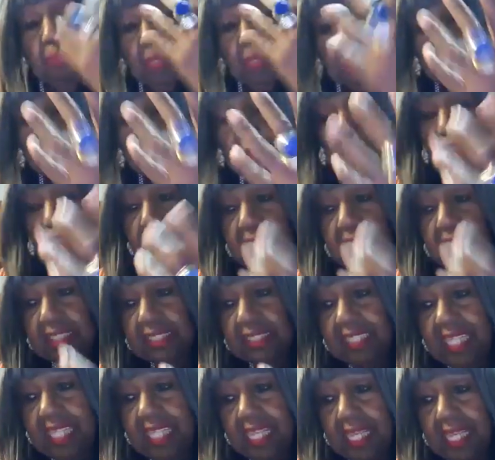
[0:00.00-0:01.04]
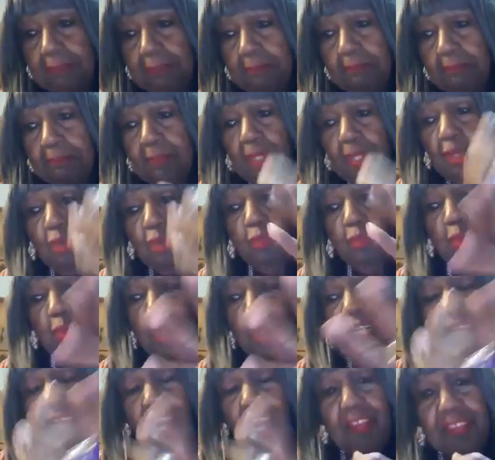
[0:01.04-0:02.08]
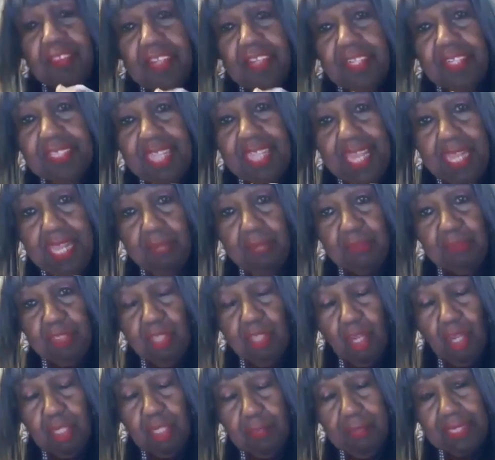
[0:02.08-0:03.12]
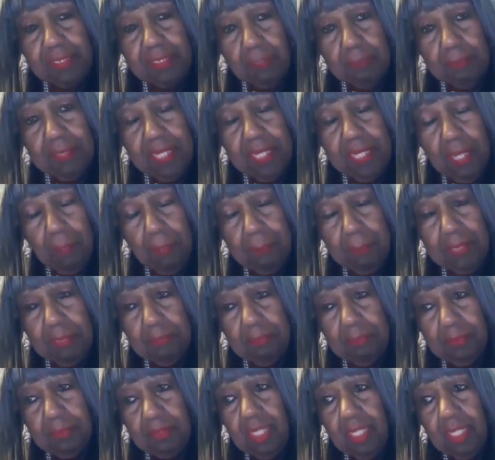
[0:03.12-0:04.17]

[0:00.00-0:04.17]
person said, what are their names, talking about the pale people?